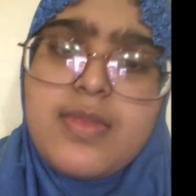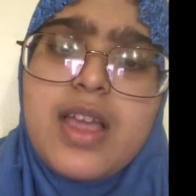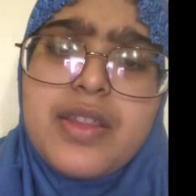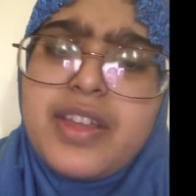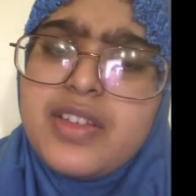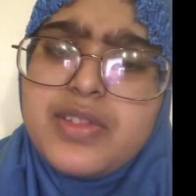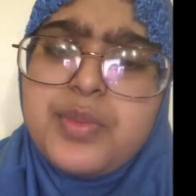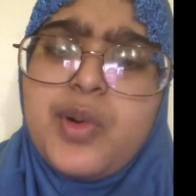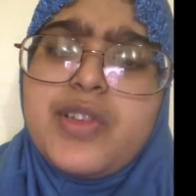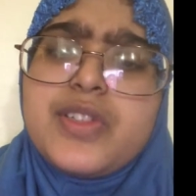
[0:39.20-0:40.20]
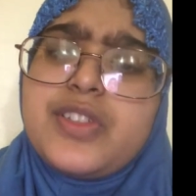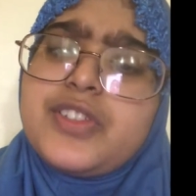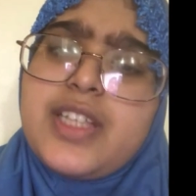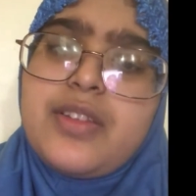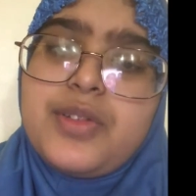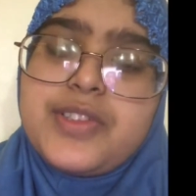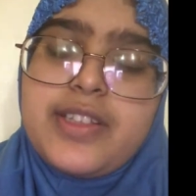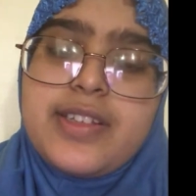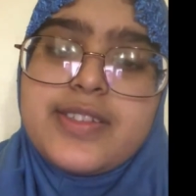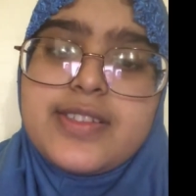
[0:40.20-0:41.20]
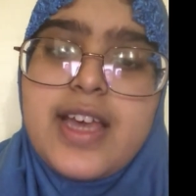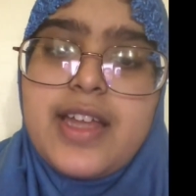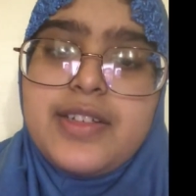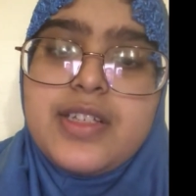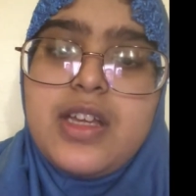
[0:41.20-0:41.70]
think it's important to understand those things, and